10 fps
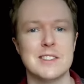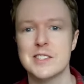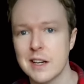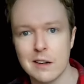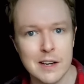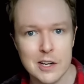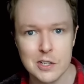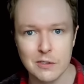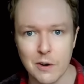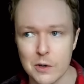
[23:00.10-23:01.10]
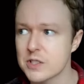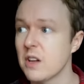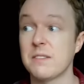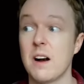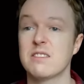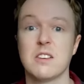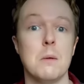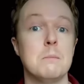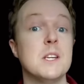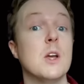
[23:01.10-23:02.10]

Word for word: the Sierra National Forest, not far from